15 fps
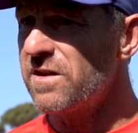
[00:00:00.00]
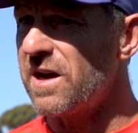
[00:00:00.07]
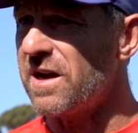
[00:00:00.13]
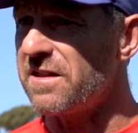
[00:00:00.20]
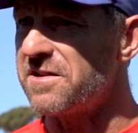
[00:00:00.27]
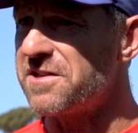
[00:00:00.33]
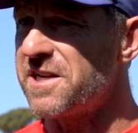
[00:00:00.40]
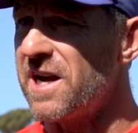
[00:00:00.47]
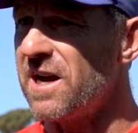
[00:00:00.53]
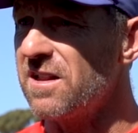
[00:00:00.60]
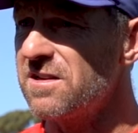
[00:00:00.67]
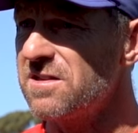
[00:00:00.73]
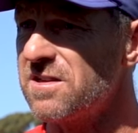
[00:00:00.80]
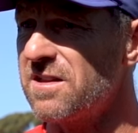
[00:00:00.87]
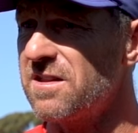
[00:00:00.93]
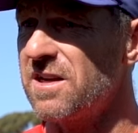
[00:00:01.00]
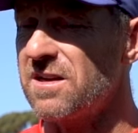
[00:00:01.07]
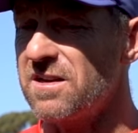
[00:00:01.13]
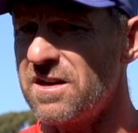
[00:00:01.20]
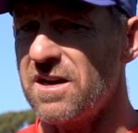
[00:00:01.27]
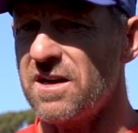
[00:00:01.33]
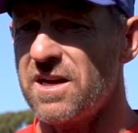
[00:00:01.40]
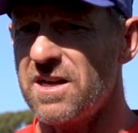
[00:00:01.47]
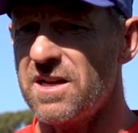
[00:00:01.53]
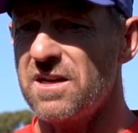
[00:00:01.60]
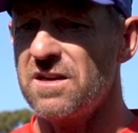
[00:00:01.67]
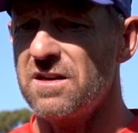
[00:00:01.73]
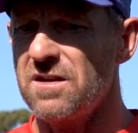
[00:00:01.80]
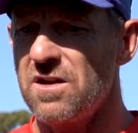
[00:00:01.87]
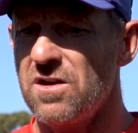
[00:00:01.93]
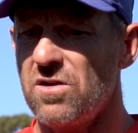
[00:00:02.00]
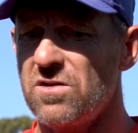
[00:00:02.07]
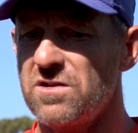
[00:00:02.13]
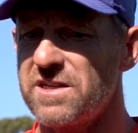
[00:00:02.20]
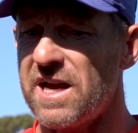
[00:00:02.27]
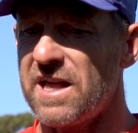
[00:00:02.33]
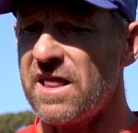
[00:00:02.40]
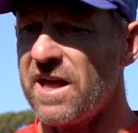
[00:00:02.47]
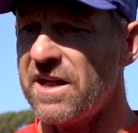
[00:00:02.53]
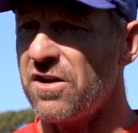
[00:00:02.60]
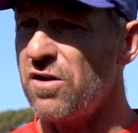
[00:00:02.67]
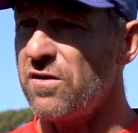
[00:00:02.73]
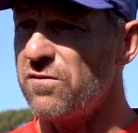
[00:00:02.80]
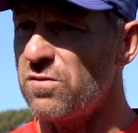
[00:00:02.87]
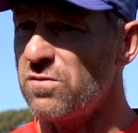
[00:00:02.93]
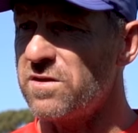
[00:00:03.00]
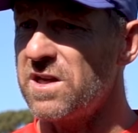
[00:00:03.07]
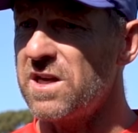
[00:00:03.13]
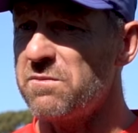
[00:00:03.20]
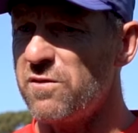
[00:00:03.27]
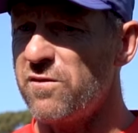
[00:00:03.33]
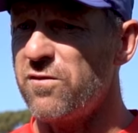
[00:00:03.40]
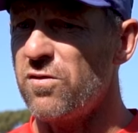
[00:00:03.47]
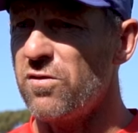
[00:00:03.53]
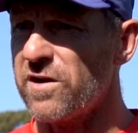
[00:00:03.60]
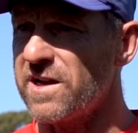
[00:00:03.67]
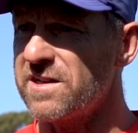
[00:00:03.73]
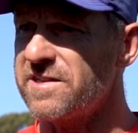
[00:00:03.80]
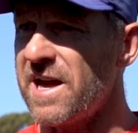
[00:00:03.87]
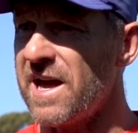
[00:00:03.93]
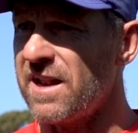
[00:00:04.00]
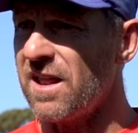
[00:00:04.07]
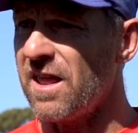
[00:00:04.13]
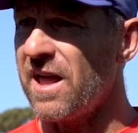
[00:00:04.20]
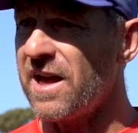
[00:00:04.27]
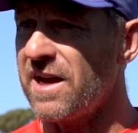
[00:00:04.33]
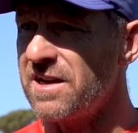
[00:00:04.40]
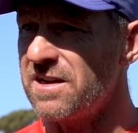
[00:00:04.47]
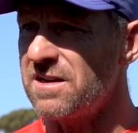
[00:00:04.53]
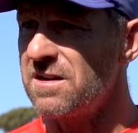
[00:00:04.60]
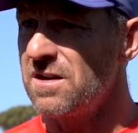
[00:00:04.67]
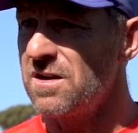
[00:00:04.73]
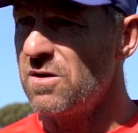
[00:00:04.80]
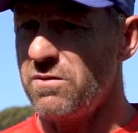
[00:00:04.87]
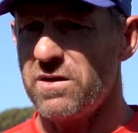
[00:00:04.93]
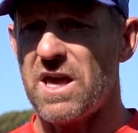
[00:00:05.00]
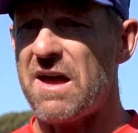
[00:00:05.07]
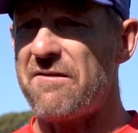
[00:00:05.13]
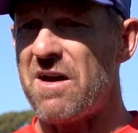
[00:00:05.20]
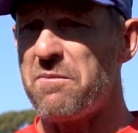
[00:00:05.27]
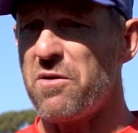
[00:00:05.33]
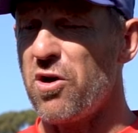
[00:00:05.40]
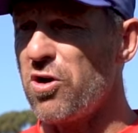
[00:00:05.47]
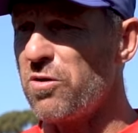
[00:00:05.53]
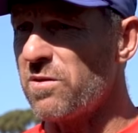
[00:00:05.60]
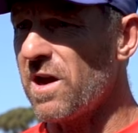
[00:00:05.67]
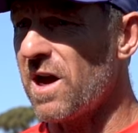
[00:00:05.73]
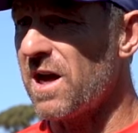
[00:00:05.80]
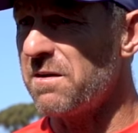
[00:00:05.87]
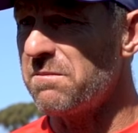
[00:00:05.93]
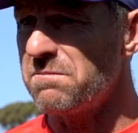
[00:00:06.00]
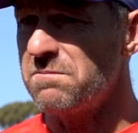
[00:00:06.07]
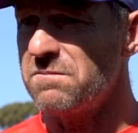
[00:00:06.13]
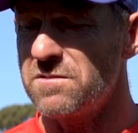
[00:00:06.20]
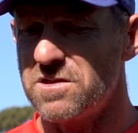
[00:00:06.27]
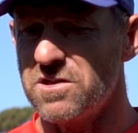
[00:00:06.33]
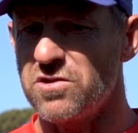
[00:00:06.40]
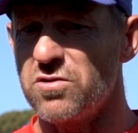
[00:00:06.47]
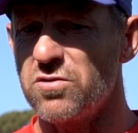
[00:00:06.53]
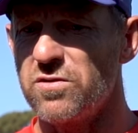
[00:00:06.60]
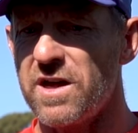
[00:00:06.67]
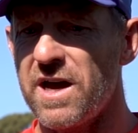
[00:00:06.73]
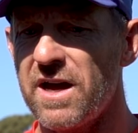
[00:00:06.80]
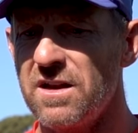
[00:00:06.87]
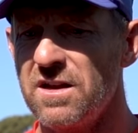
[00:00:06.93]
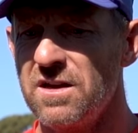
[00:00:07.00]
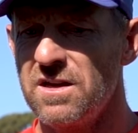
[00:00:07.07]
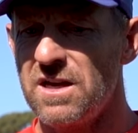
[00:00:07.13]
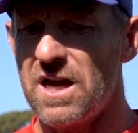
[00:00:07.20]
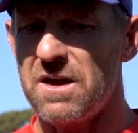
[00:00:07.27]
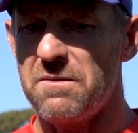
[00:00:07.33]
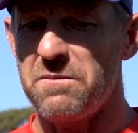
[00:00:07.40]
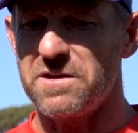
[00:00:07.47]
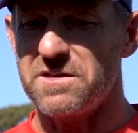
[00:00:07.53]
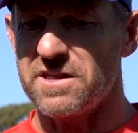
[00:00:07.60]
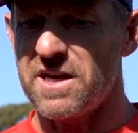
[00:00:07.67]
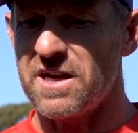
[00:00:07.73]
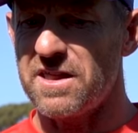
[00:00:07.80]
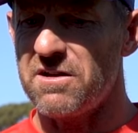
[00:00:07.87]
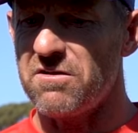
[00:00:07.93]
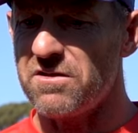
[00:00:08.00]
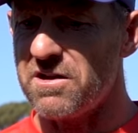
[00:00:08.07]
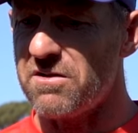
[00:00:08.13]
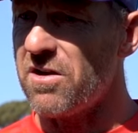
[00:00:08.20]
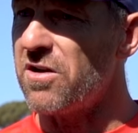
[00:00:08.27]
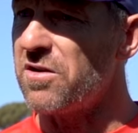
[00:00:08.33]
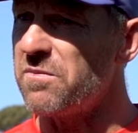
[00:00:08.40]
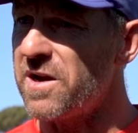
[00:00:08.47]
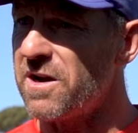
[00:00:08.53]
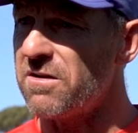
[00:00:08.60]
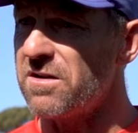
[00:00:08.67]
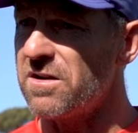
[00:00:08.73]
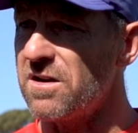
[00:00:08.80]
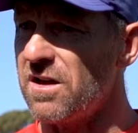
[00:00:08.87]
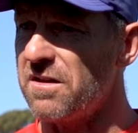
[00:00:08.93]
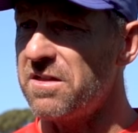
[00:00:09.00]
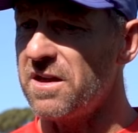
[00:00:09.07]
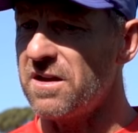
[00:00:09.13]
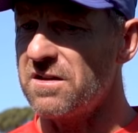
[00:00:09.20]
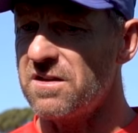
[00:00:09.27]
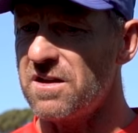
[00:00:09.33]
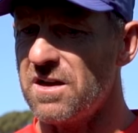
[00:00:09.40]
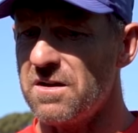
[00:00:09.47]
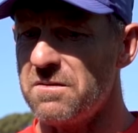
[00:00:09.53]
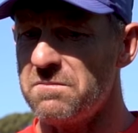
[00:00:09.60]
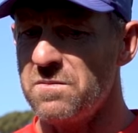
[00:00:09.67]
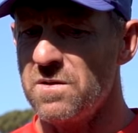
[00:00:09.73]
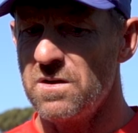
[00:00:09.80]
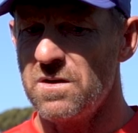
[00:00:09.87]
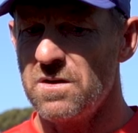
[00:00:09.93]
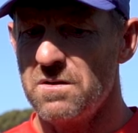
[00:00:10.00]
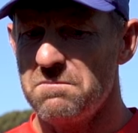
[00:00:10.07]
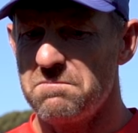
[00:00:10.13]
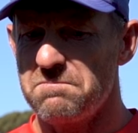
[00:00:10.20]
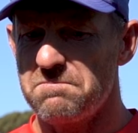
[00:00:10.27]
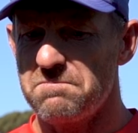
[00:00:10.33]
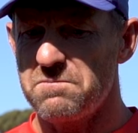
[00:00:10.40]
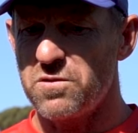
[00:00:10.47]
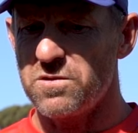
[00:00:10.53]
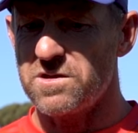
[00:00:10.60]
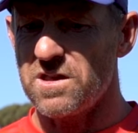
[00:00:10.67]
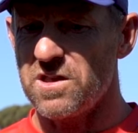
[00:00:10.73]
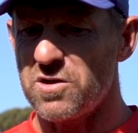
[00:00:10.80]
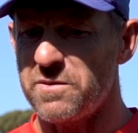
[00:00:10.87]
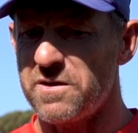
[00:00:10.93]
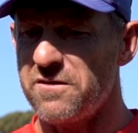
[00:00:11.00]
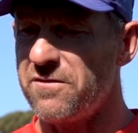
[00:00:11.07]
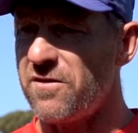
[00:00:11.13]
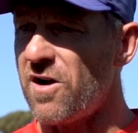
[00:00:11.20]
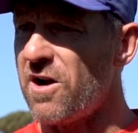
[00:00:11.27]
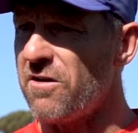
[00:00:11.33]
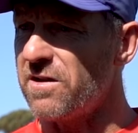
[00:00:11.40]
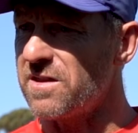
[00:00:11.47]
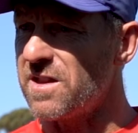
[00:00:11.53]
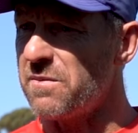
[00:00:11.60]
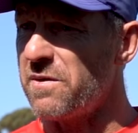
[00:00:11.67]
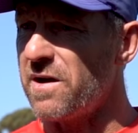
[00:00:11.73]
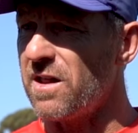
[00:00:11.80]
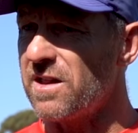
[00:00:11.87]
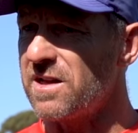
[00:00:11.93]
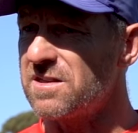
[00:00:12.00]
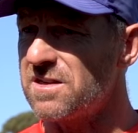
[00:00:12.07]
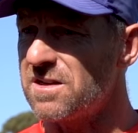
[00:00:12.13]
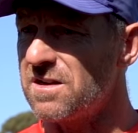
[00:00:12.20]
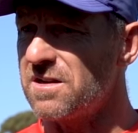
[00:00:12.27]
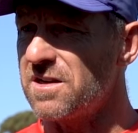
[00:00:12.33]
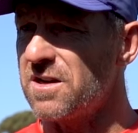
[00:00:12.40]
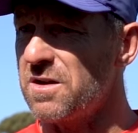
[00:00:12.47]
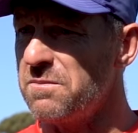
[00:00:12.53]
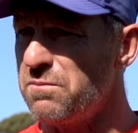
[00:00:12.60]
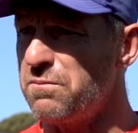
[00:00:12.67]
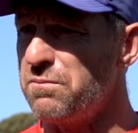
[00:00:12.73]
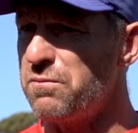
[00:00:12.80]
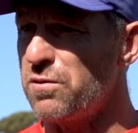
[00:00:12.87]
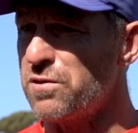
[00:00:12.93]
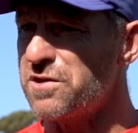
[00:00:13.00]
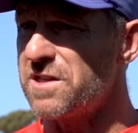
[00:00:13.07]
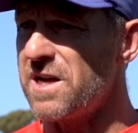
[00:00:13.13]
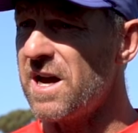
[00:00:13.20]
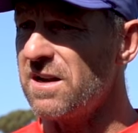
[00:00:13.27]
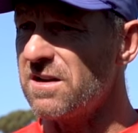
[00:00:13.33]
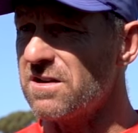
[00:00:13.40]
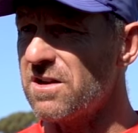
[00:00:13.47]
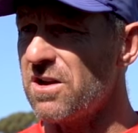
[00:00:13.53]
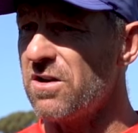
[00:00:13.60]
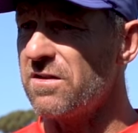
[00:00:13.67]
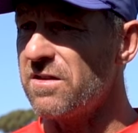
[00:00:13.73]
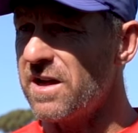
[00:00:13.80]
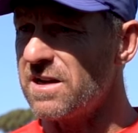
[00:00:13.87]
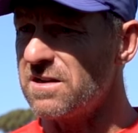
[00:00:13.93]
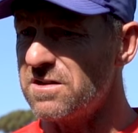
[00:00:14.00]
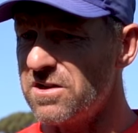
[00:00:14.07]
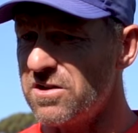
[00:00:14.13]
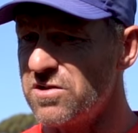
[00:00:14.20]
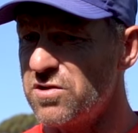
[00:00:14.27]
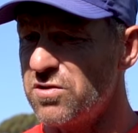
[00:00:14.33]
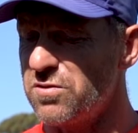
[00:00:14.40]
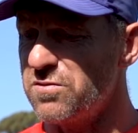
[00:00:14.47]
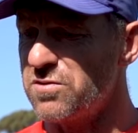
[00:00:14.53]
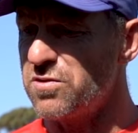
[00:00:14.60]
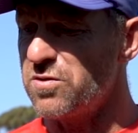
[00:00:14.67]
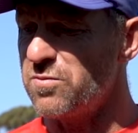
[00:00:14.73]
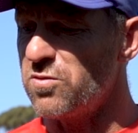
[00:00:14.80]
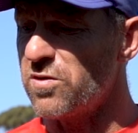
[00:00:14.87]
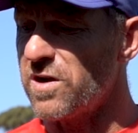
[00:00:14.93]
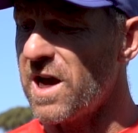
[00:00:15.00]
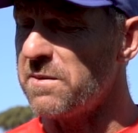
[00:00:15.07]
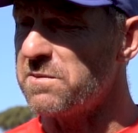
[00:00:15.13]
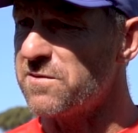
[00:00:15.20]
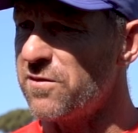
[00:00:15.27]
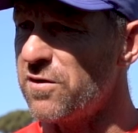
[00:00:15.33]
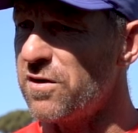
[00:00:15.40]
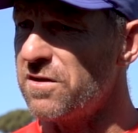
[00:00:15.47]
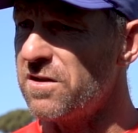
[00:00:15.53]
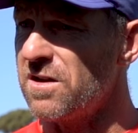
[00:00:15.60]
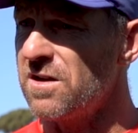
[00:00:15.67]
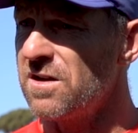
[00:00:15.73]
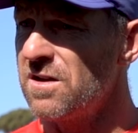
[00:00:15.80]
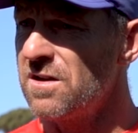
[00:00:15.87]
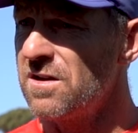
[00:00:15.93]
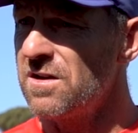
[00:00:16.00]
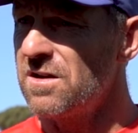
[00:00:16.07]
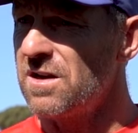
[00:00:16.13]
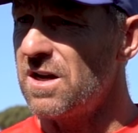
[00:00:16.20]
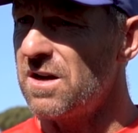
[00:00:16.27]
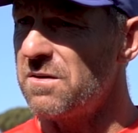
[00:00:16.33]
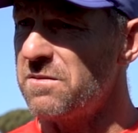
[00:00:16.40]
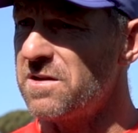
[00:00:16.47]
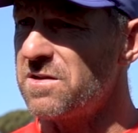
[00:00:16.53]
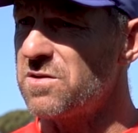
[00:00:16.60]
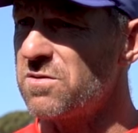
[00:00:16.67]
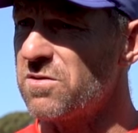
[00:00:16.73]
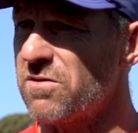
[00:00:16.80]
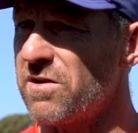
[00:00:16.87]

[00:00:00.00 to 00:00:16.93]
yeah, the challenge. I think you know getting onto Adelaide Oval the year before against Adelaide, and we gave up a home game mm. to do that, um, but to get there on their own merit, I think. Um, puts a little bit of fire in their belly to you know push that and go that you know two two more games further um, into a